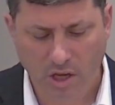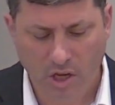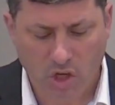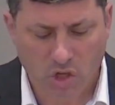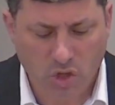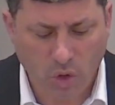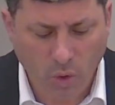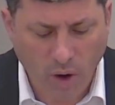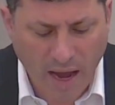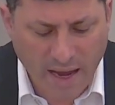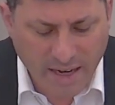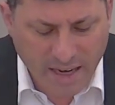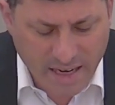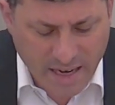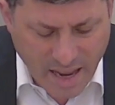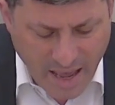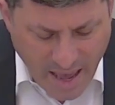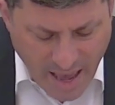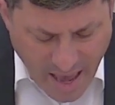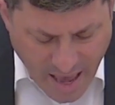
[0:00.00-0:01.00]
So I
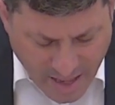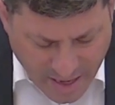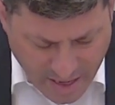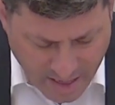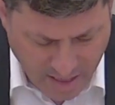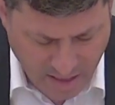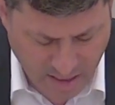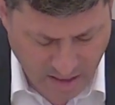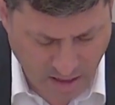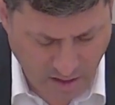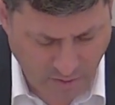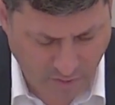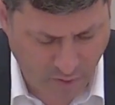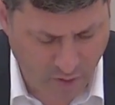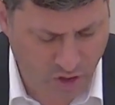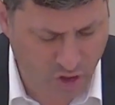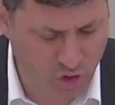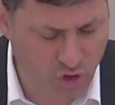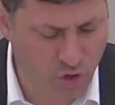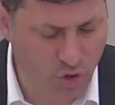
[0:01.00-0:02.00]
didn't add anything
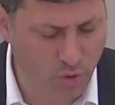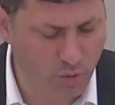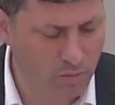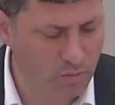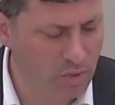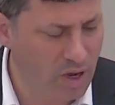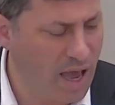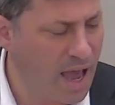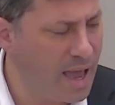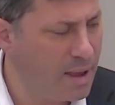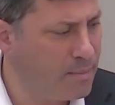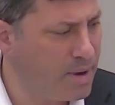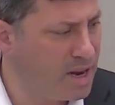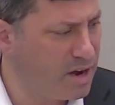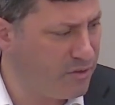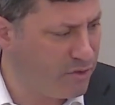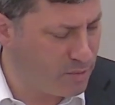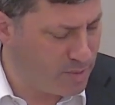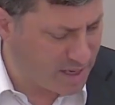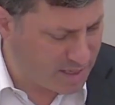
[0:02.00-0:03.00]
for the Jew. I made
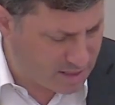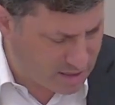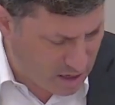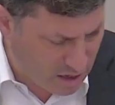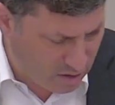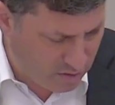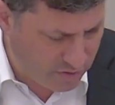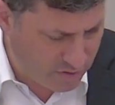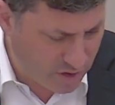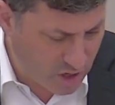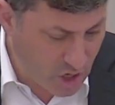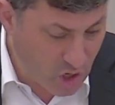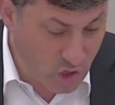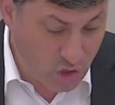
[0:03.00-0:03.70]
it for myself.